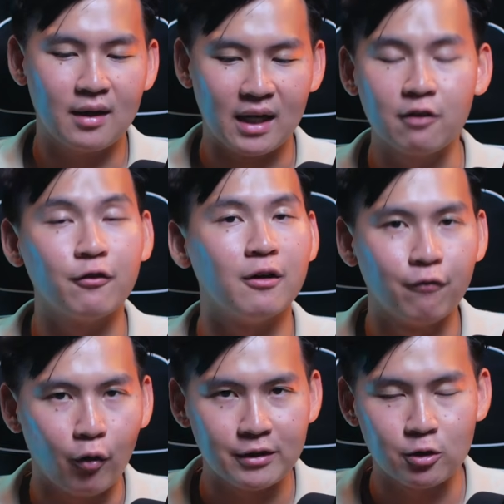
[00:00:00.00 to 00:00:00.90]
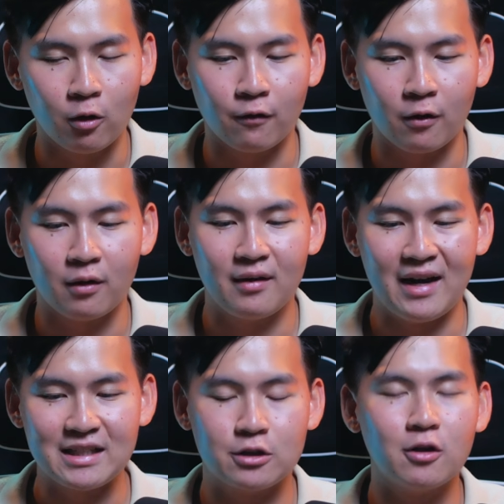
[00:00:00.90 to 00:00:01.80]
kind of on a voiceover,
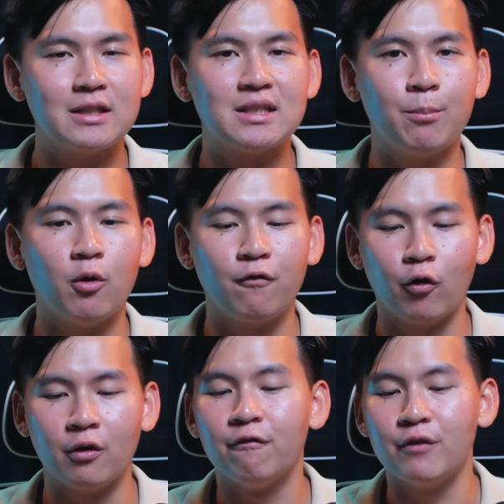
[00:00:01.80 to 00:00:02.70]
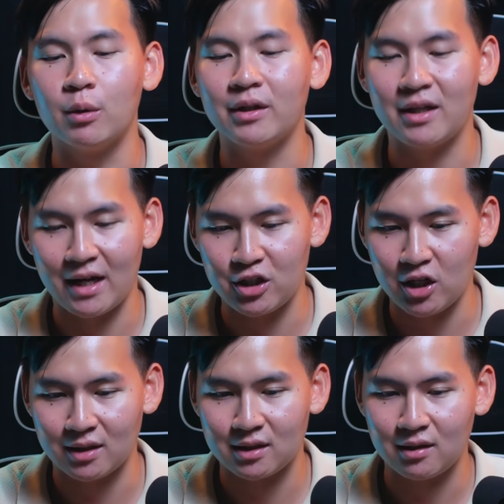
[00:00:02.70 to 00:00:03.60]
and it's not as simple for the viewer to
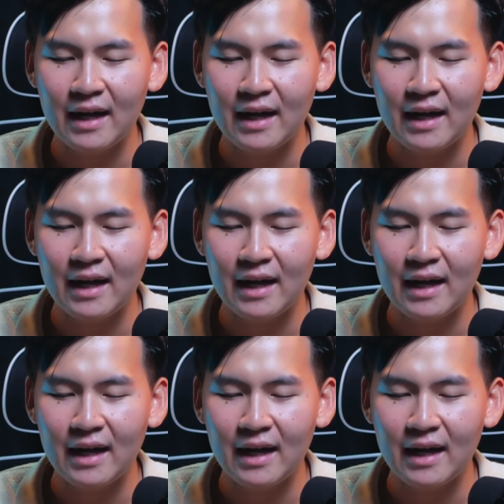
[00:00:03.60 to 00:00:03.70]
digest.